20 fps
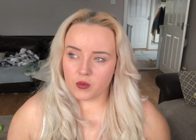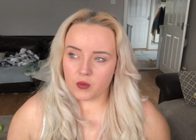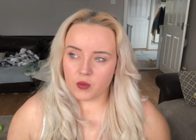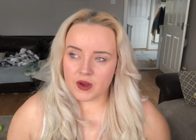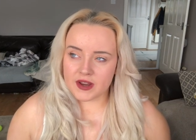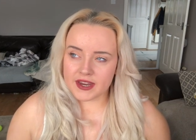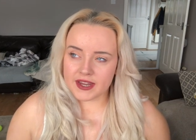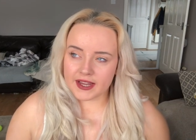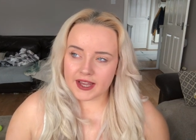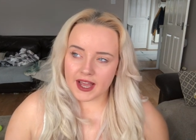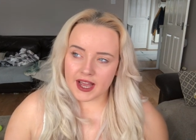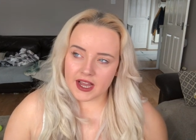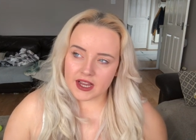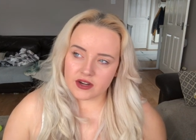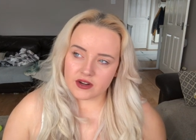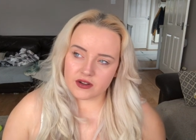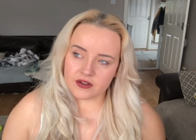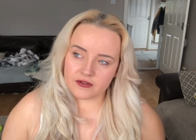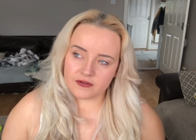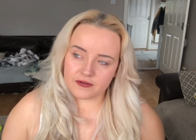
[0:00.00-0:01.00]
when you
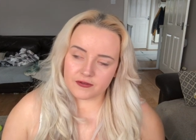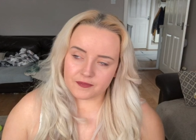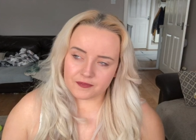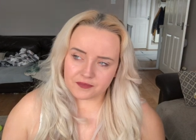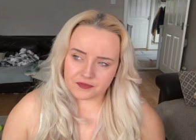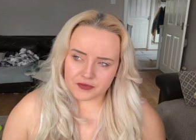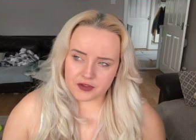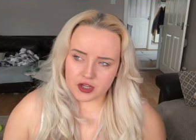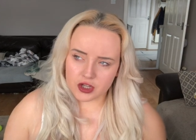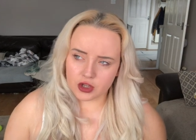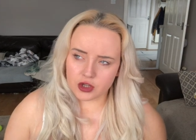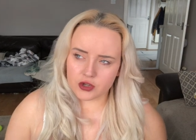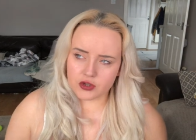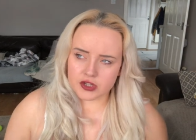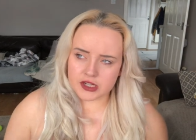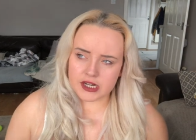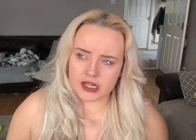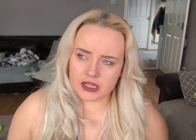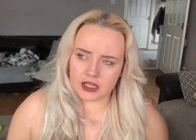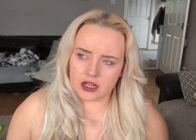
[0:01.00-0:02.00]
kind of you're
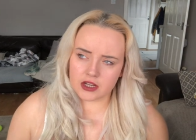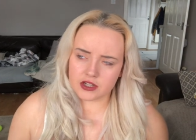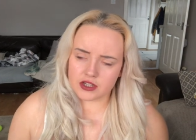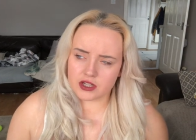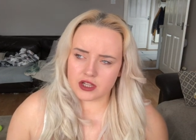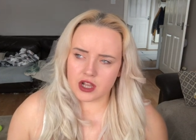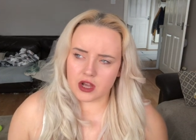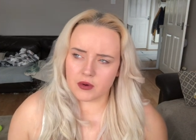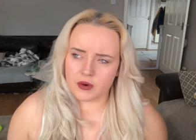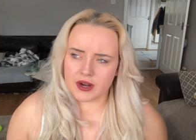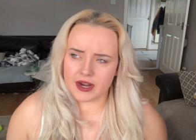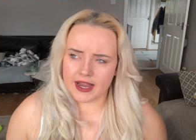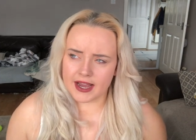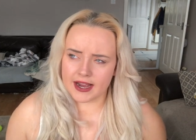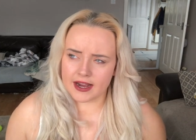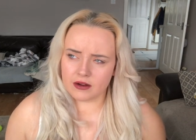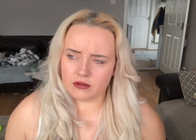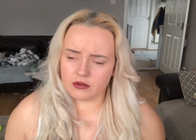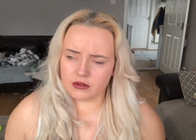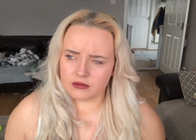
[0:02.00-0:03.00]
losing it a lot slower
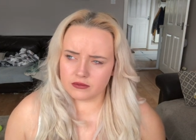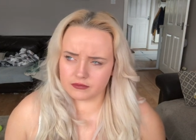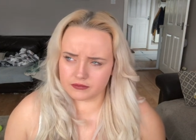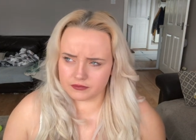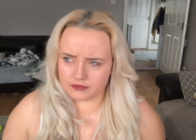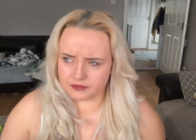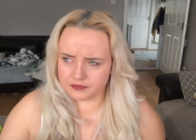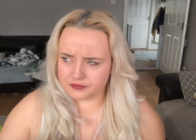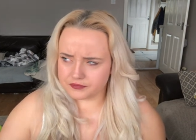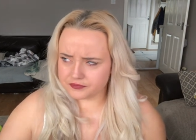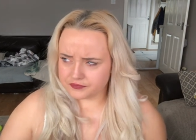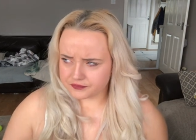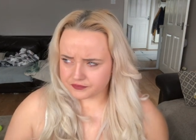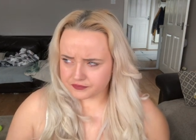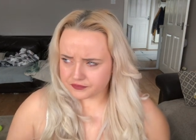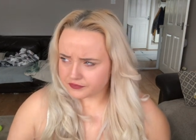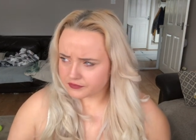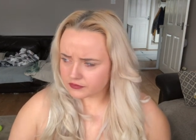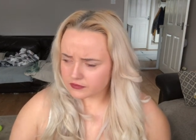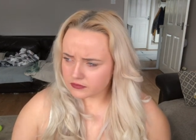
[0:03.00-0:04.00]
now,
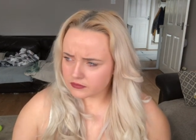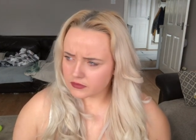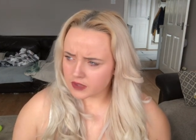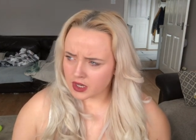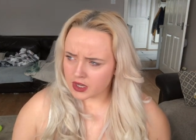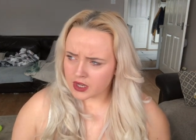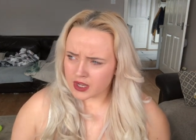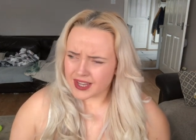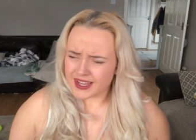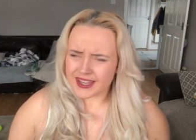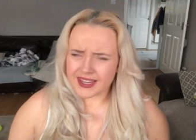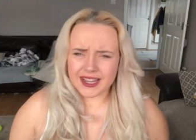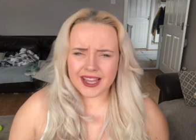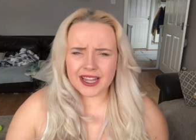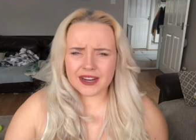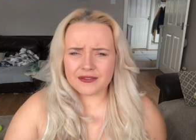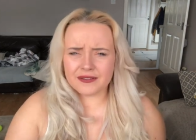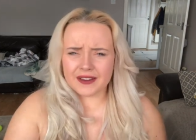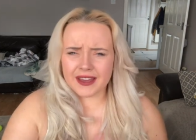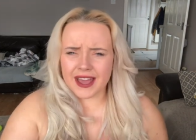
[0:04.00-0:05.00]
you
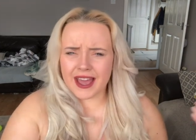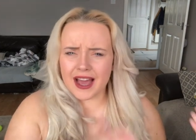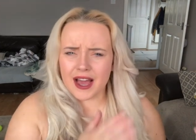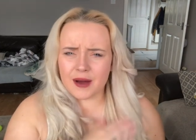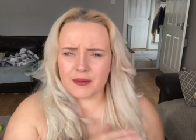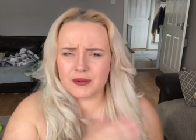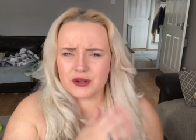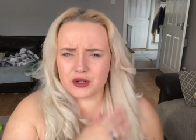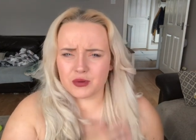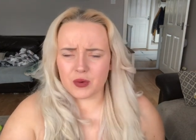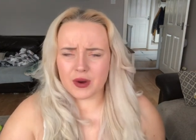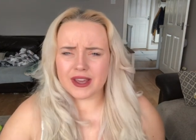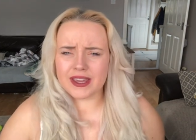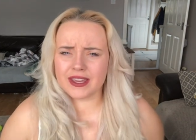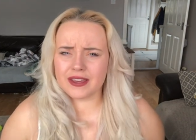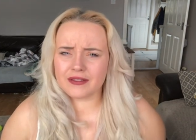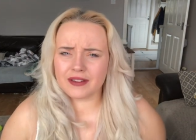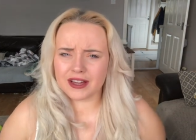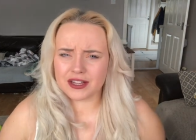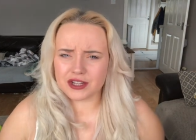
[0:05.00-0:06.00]
kind of forget how much
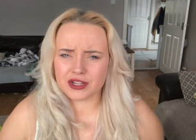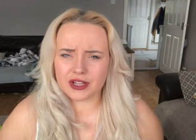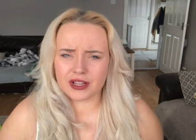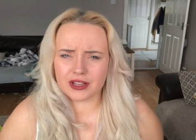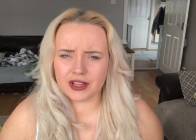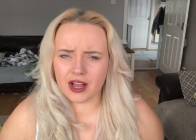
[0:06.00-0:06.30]
weight you've actually